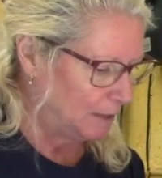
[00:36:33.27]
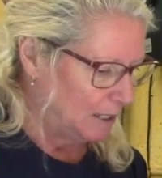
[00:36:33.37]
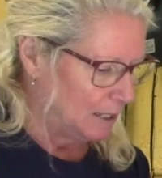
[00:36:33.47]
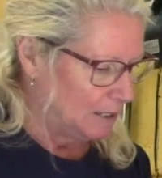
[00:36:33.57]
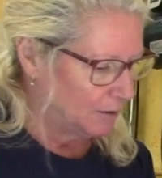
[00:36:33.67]
So
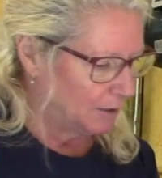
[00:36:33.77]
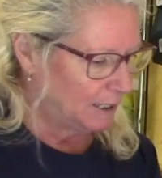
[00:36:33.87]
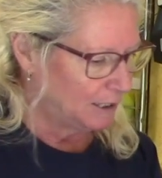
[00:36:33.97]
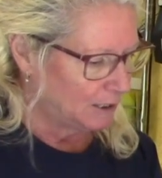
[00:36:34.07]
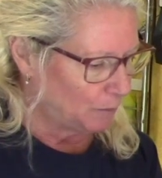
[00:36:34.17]
I'm going
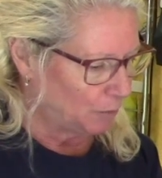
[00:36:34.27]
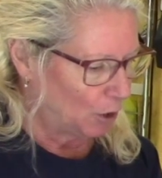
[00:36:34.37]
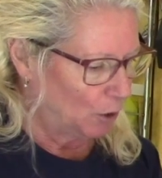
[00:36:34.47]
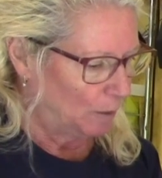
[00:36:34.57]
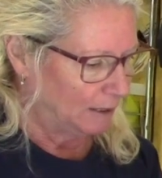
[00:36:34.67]
to hit the
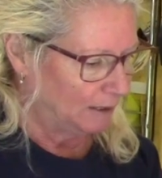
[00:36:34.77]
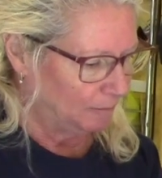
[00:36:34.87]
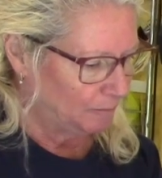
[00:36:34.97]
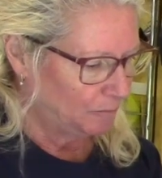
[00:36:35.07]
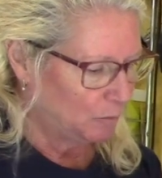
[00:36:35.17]
pro button,
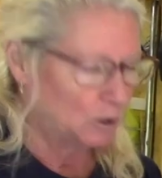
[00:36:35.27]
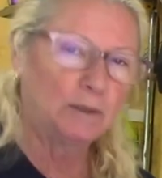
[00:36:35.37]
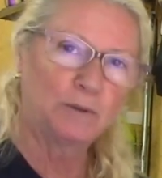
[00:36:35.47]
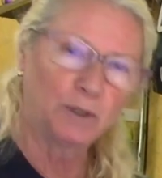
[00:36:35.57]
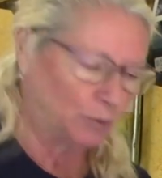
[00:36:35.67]
which
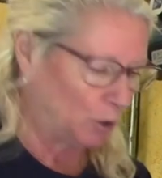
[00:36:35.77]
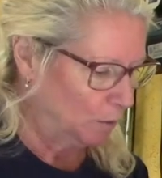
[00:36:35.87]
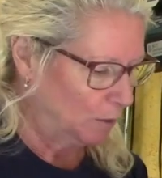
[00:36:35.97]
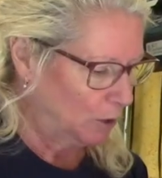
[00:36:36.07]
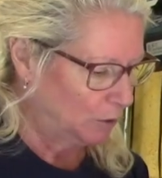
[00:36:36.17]
means we're in the pro
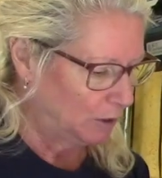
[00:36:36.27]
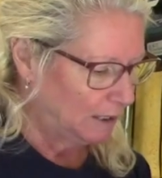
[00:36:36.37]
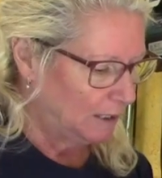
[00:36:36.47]
mode.